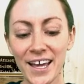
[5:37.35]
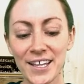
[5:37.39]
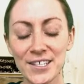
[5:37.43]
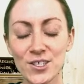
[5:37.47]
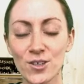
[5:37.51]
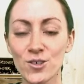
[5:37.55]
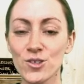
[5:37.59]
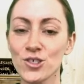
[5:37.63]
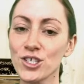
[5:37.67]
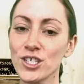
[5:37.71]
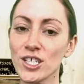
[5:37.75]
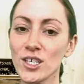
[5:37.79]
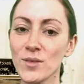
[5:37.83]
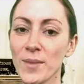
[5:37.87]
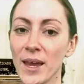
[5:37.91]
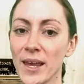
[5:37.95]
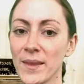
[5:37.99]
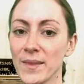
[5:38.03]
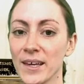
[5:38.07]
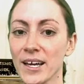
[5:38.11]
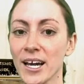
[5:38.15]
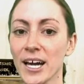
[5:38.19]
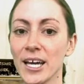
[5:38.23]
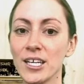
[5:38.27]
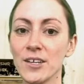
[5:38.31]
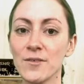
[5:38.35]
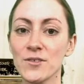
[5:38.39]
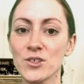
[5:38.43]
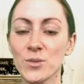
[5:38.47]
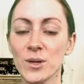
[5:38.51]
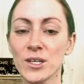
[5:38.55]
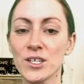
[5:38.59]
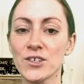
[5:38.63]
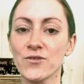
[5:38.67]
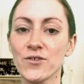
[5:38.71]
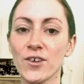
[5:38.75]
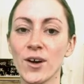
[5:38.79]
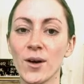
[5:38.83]
And so she made the kind of
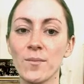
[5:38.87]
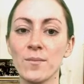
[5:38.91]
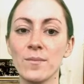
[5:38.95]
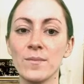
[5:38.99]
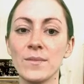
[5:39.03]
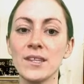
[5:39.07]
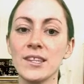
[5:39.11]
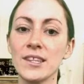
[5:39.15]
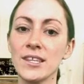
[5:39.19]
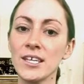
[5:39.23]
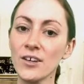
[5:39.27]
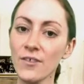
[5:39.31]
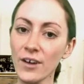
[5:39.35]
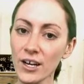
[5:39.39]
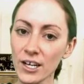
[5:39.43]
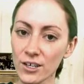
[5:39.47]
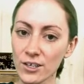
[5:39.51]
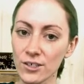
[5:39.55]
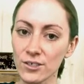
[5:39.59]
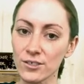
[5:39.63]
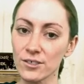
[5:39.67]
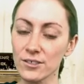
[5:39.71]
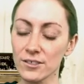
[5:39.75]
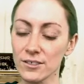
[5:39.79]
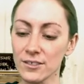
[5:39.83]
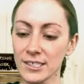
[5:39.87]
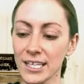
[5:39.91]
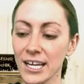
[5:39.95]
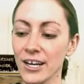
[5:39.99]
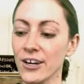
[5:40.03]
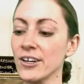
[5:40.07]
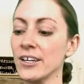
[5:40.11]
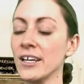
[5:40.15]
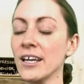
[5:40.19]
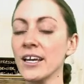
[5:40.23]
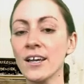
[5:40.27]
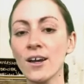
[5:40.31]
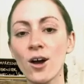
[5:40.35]
switch from theoretical
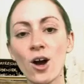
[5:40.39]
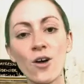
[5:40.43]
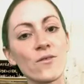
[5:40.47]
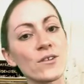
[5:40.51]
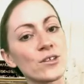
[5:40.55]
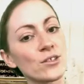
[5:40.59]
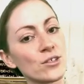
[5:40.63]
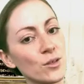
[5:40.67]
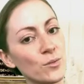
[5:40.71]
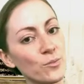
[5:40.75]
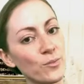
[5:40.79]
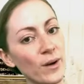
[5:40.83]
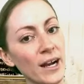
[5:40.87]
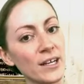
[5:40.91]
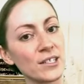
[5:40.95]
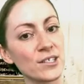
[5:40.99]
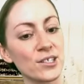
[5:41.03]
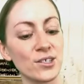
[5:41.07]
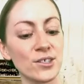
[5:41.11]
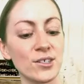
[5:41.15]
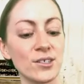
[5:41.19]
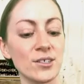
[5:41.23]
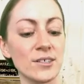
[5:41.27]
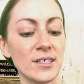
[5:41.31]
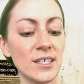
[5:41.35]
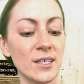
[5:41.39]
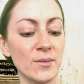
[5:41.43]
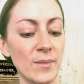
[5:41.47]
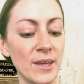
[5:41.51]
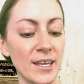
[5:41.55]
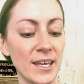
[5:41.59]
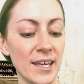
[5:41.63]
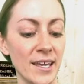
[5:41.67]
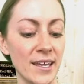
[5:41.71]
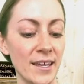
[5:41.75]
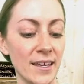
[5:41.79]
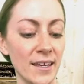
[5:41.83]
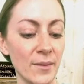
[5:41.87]
dairying over to practical in
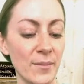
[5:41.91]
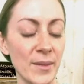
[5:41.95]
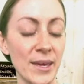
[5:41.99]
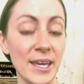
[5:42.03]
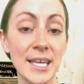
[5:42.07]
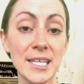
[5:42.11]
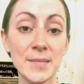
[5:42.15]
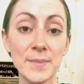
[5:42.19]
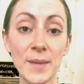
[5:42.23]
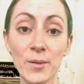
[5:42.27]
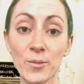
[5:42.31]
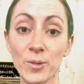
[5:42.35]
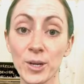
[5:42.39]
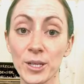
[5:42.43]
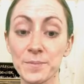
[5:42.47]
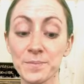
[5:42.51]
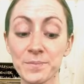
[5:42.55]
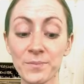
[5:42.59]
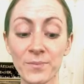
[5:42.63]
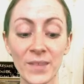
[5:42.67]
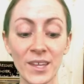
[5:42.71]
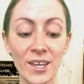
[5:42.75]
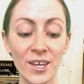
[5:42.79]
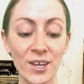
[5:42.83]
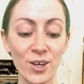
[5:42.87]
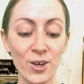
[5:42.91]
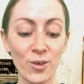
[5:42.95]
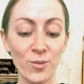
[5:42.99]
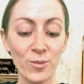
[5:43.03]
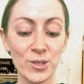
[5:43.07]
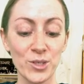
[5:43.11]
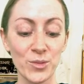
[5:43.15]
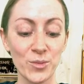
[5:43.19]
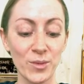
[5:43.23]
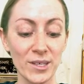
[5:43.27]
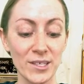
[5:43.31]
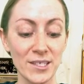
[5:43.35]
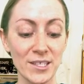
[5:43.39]
making spenwood,
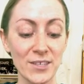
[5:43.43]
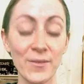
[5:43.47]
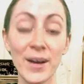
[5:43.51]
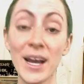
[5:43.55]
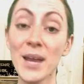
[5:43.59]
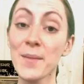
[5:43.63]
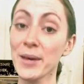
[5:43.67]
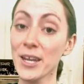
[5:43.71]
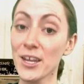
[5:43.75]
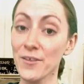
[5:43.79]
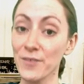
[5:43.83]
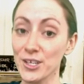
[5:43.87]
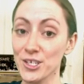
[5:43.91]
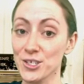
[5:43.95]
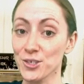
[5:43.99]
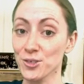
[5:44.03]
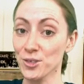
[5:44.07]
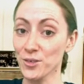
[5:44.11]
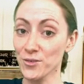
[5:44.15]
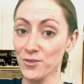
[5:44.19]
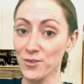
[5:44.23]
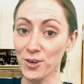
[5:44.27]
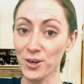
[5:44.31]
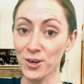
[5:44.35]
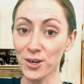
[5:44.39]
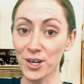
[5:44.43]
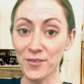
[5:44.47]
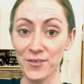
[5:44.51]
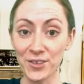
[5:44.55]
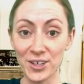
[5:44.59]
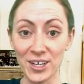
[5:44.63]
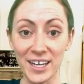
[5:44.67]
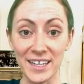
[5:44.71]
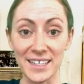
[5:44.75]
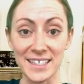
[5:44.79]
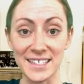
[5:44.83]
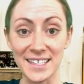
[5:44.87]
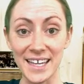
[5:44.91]
which was very beneficial for
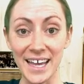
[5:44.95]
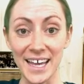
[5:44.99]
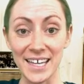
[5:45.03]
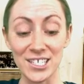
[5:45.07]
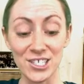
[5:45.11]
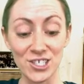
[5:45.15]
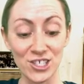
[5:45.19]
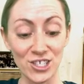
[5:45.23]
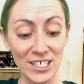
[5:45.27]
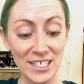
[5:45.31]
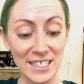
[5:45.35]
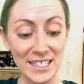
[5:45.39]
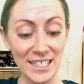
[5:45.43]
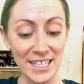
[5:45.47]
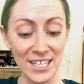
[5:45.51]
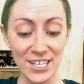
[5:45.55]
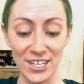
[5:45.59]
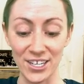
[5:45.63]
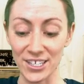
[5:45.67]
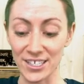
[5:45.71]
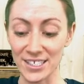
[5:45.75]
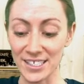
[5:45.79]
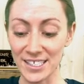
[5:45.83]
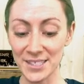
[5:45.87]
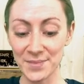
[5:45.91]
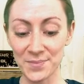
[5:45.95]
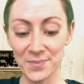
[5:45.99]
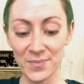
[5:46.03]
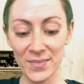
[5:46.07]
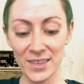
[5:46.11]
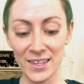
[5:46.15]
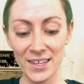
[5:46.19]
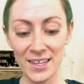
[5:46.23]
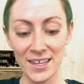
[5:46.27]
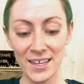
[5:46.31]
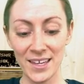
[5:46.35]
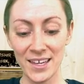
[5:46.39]
us as cheese eaters.